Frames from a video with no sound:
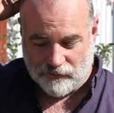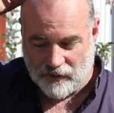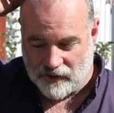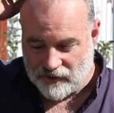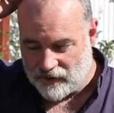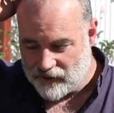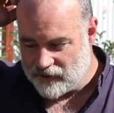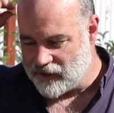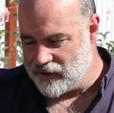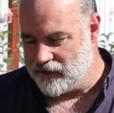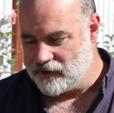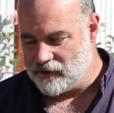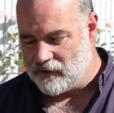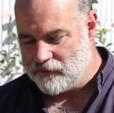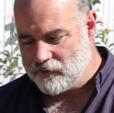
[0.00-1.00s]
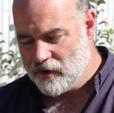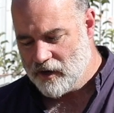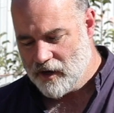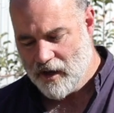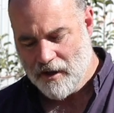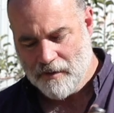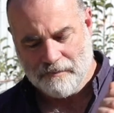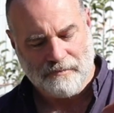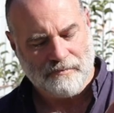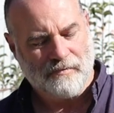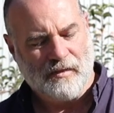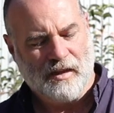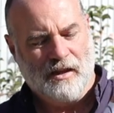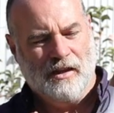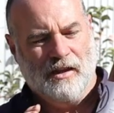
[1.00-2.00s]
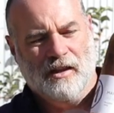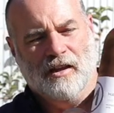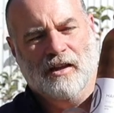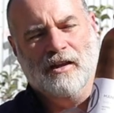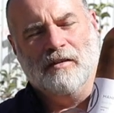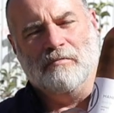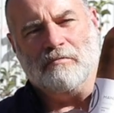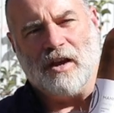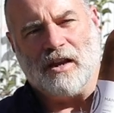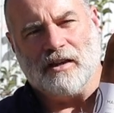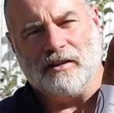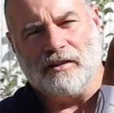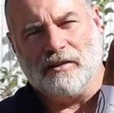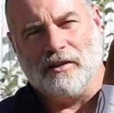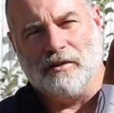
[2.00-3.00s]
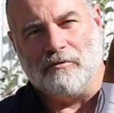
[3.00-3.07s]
friends, so let's get into it. I've got Manners